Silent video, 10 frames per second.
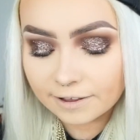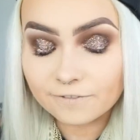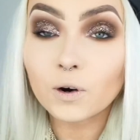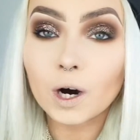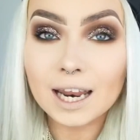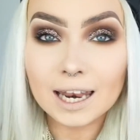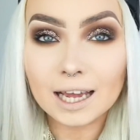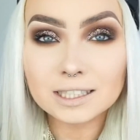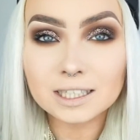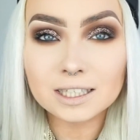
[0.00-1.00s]
then for
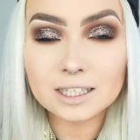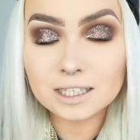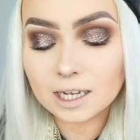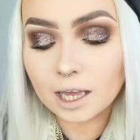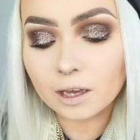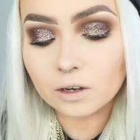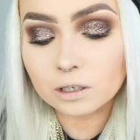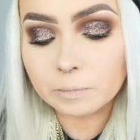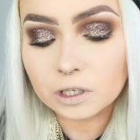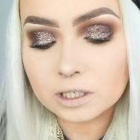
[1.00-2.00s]
lashes today, I'm going
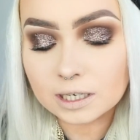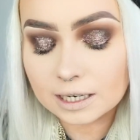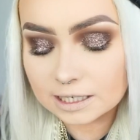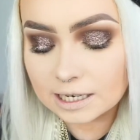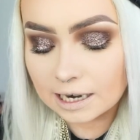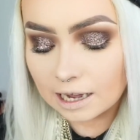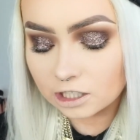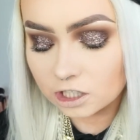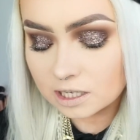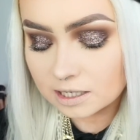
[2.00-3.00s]
to be using T
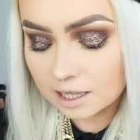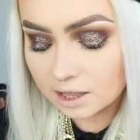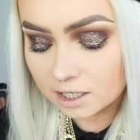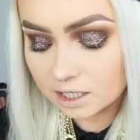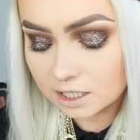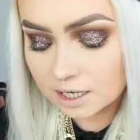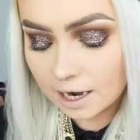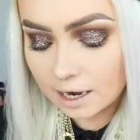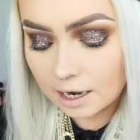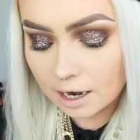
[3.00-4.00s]
lashes in the
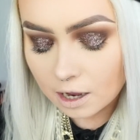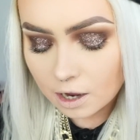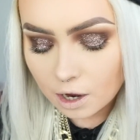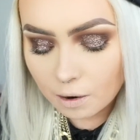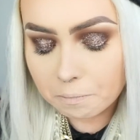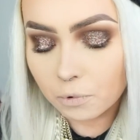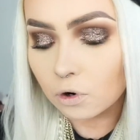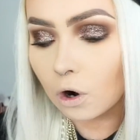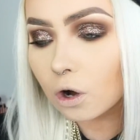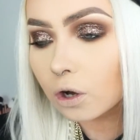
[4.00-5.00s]
style
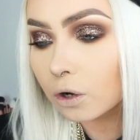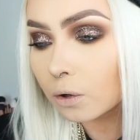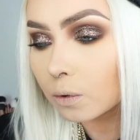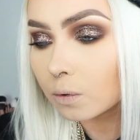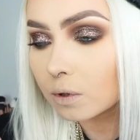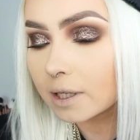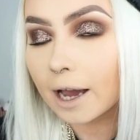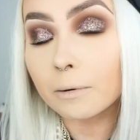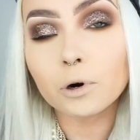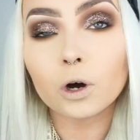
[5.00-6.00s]
Morocco.
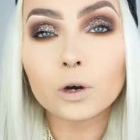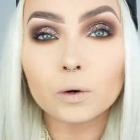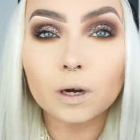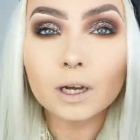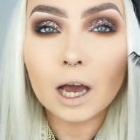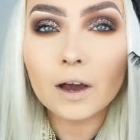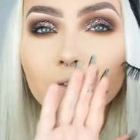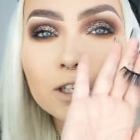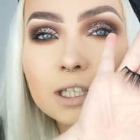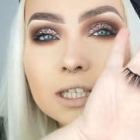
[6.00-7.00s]
Yeah, Morocco. I
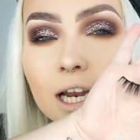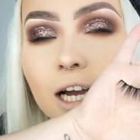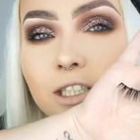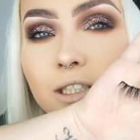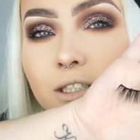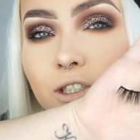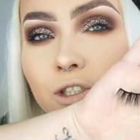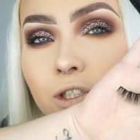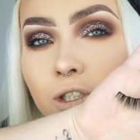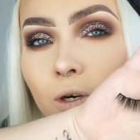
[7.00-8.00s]
haven't used these lashes in
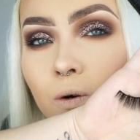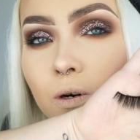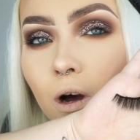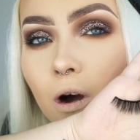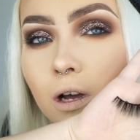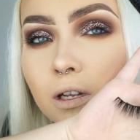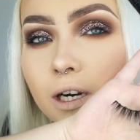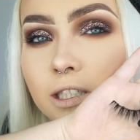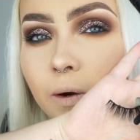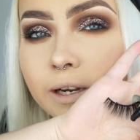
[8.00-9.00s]
so long and they're
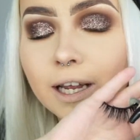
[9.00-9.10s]
actually quite